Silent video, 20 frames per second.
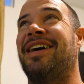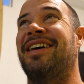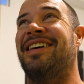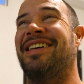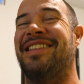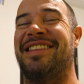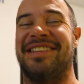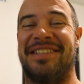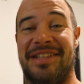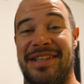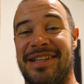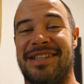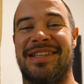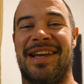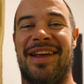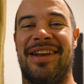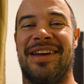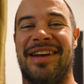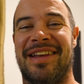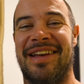this is gonna
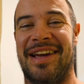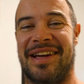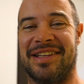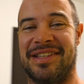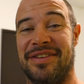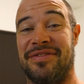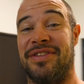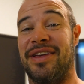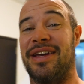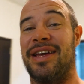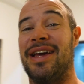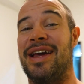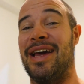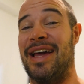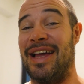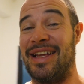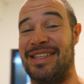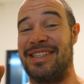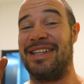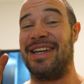sound like a negative thing,
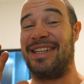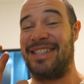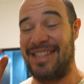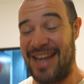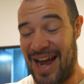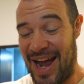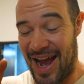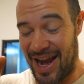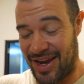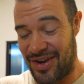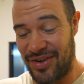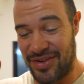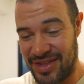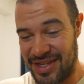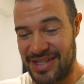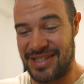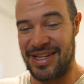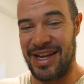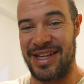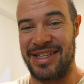it's an attack on
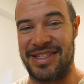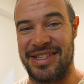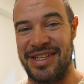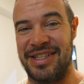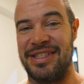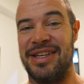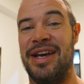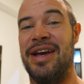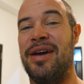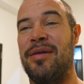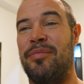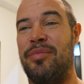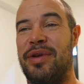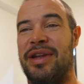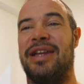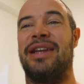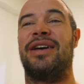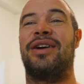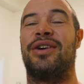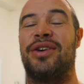the senses, but
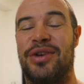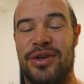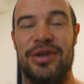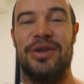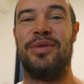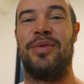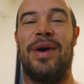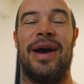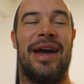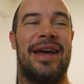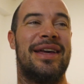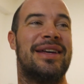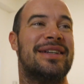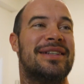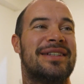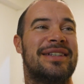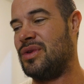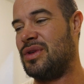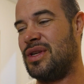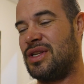in a good way.
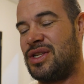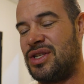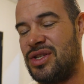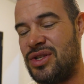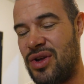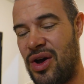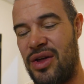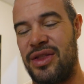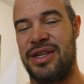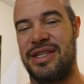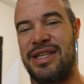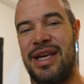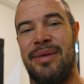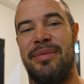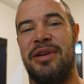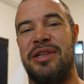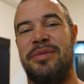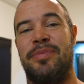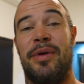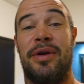It's not the
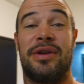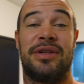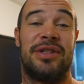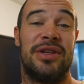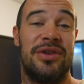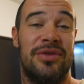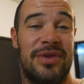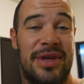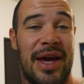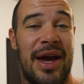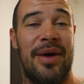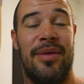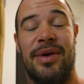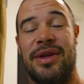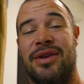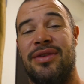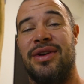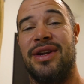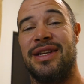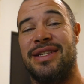same experience that you get
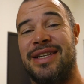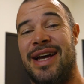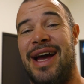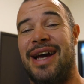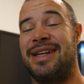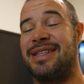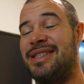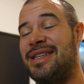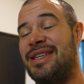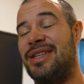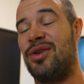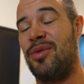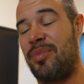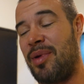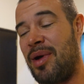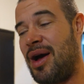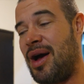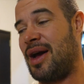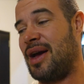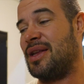when you're in a taxi. You're
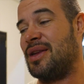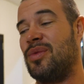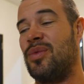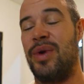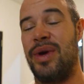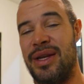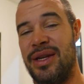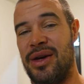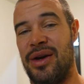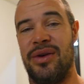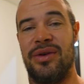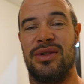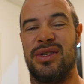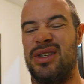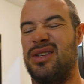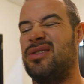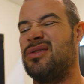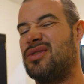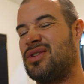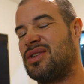behind windows
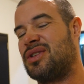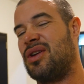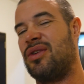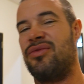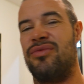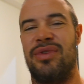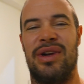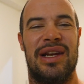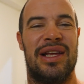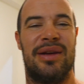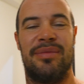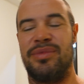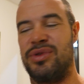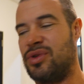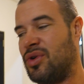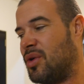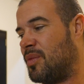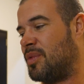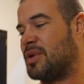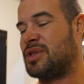and you just don't really
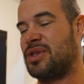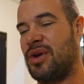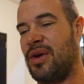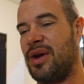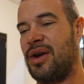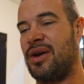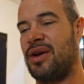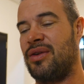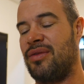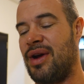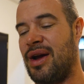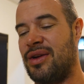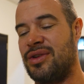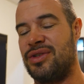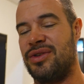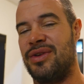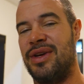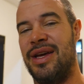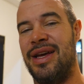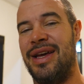absorb what's going on
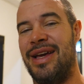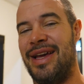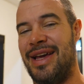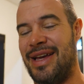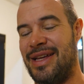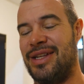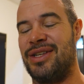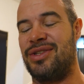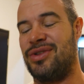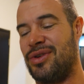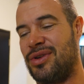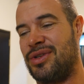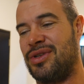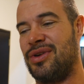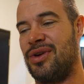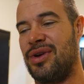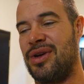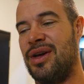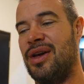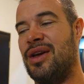around you. In a Tuk
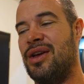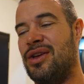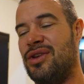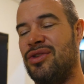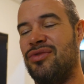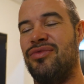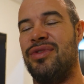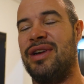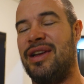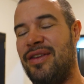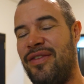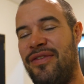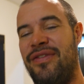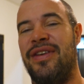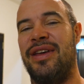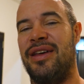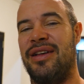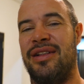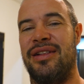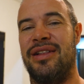Tuk, you really
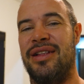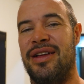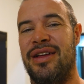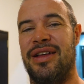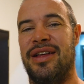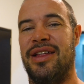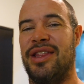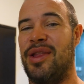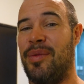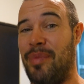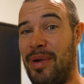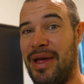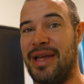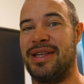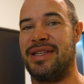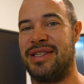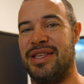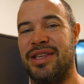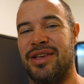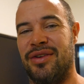feel the
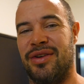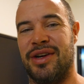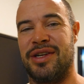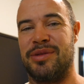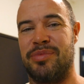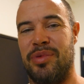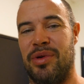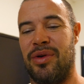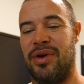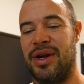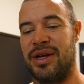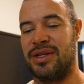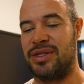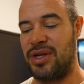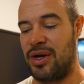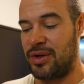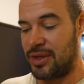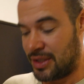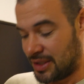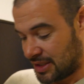place that you're exploring.
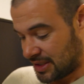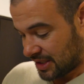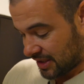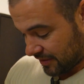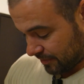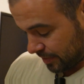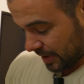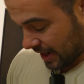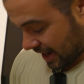So, been